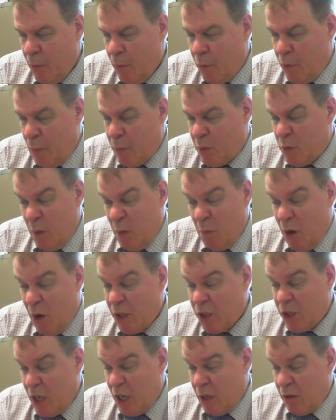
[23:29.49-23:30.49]
perhaps we
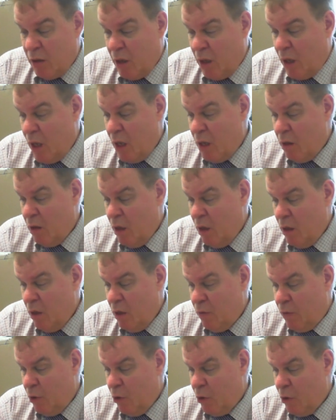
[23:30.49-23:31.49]
might chat again in
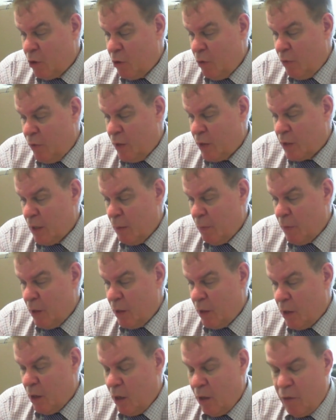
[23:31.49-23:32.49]
the future if there's something
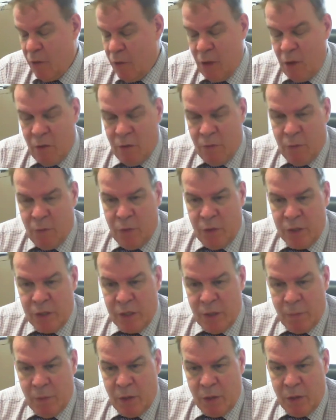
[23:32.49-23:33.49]
that I think of or there's
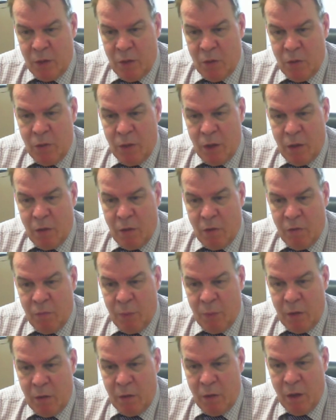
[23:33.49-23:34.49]
something that you think of.
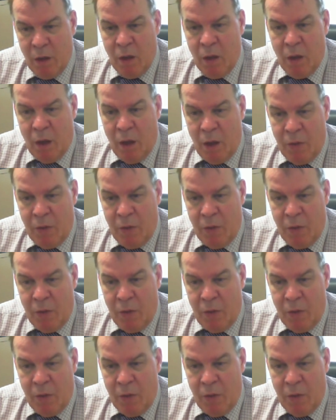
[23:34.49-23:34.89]
But sure.